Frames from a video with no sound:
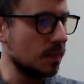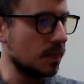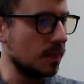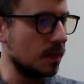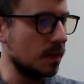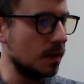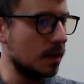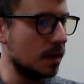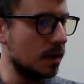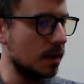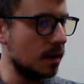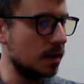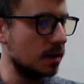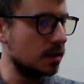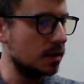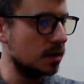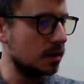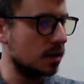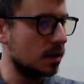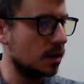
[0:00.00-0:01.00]

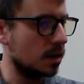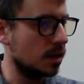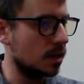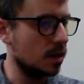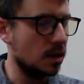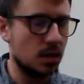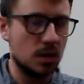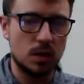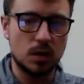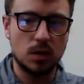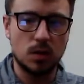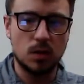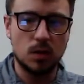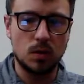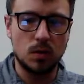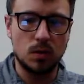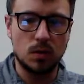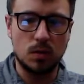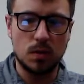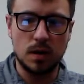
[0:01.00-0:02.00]
not
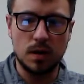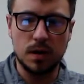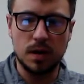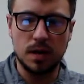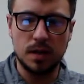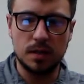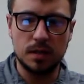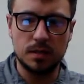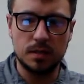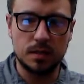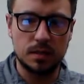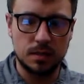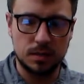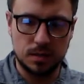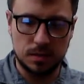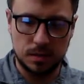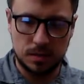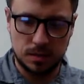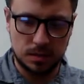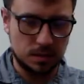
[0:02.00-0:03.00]
quite.
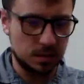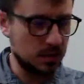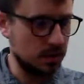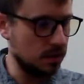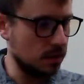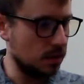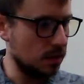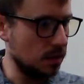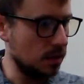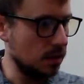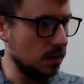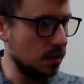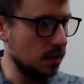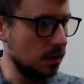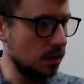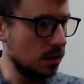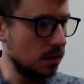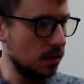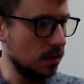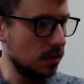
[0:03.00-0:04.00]

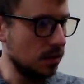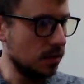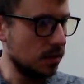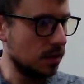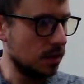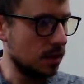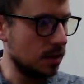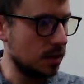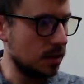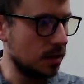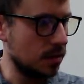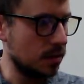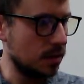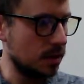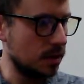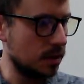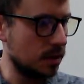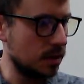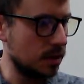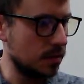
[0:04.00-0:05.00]
Okay, there we
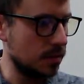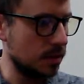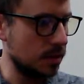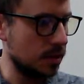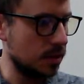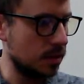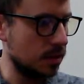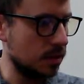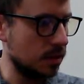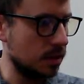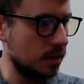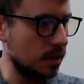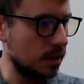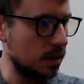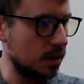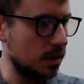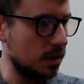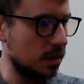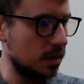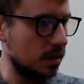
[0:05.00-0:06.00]
go. I'm
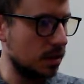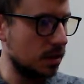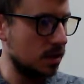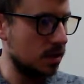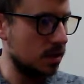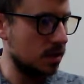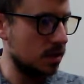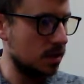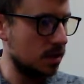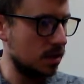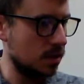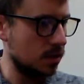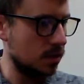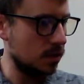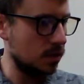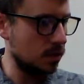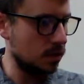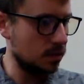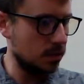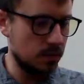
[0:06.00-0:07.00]
getting there.
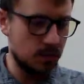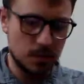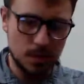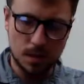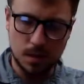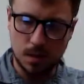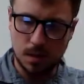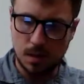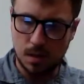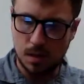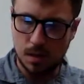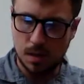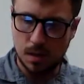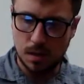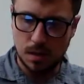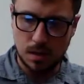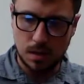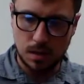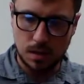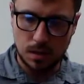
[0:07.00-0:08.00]
Ooh,
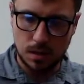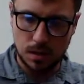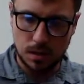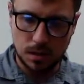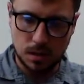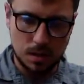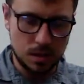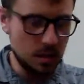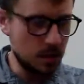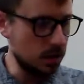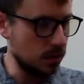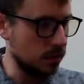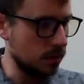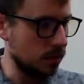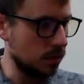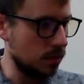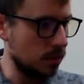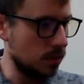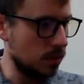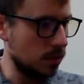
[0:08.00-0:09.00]
there
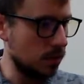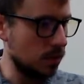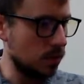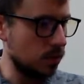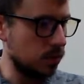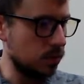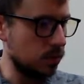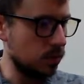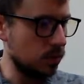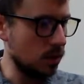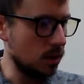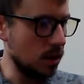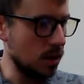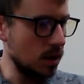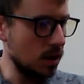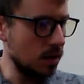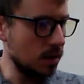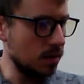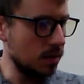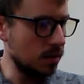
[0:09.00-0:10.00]
we go.
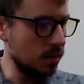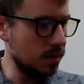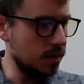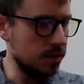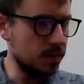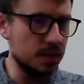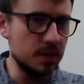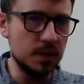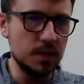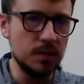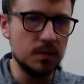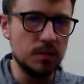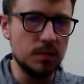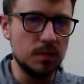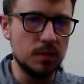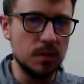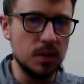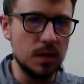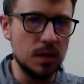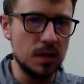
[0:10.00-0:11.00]
Probably
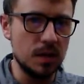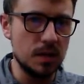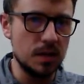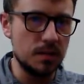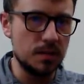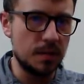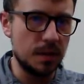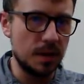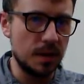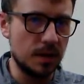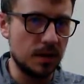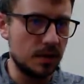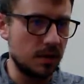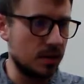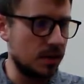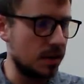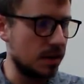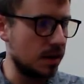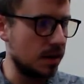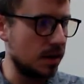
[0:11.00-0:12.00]
right
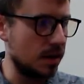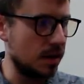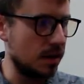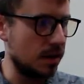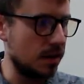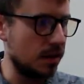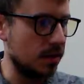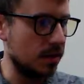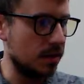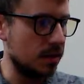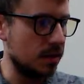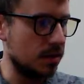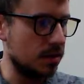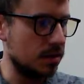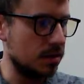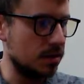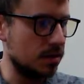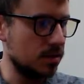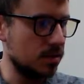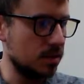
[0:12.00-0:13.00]
about there, right?
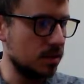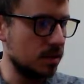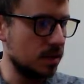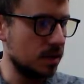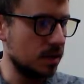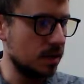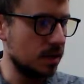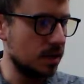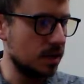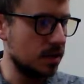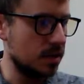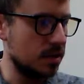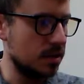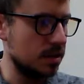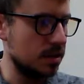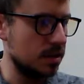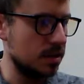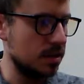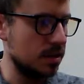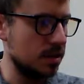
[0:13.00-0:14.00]
So you can kind of
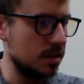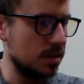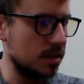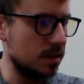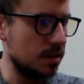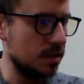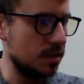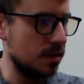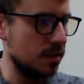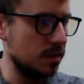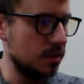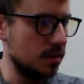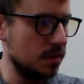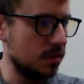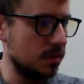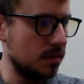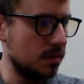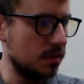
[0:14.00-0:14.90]
see. Oh,